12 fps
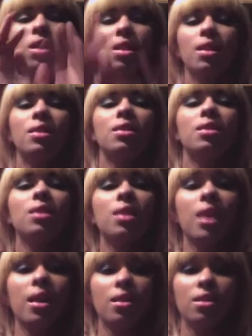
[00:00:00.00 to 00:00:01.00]
Let's see, there's a
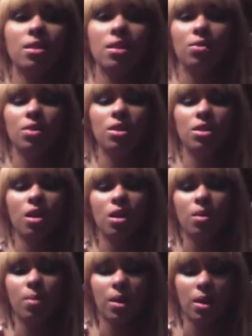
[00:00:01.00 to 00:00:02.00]
lot of other stuff we need to
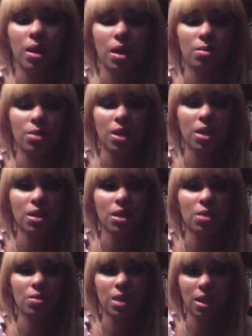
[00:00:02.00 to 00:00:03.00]
talk about. John
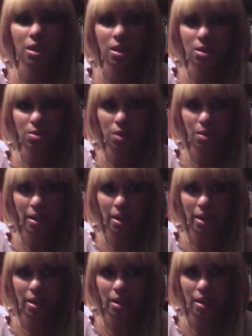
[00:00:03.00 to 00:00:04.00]
Cena retained against
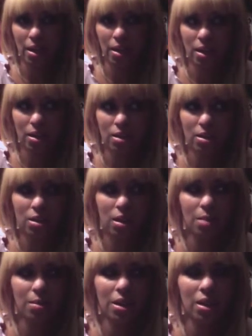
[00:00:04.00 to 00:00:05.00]
Ryback at Hell in a...
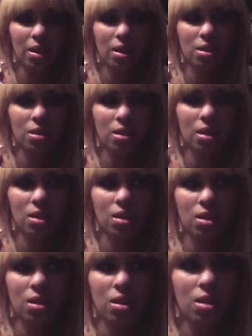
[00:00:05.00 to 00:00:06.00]
not Hell in a Cell.
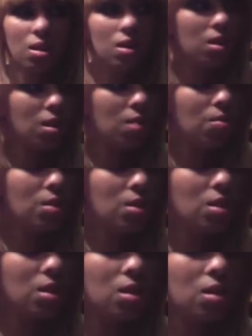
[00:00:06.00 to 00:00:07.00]
What's
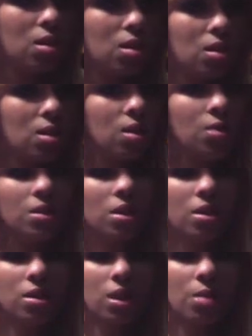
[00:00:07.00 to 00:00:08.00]
the... Louie's on
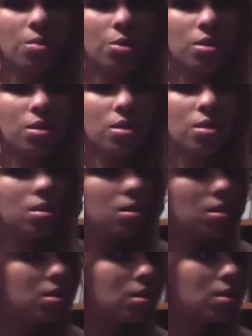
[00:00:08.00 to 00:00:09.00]
the table.
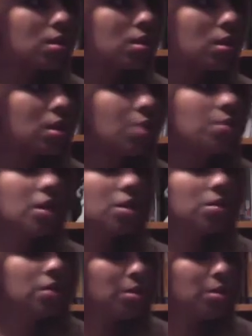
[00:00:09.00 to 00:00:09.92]
Come see Louie.